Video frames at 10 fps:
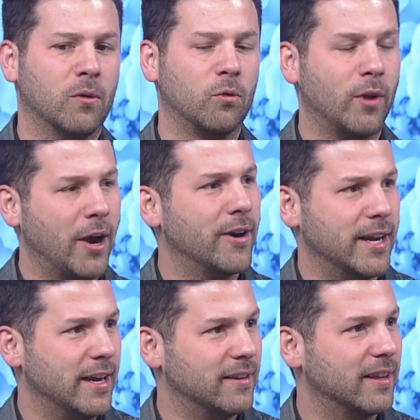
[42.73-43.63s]

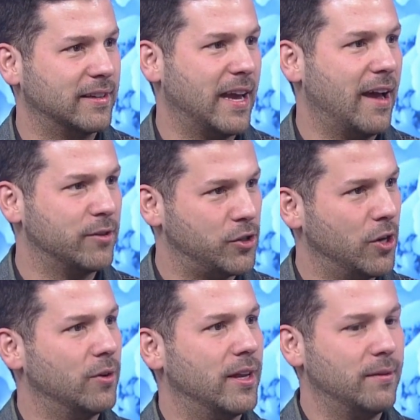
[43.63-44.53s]
rarity, like to have a
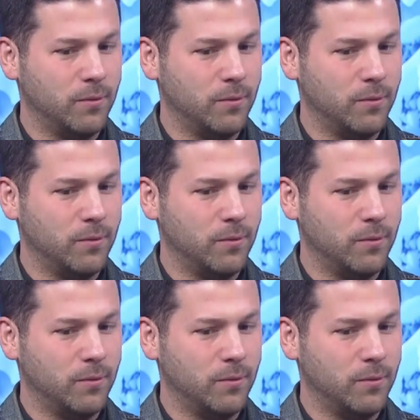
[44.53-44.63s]
show that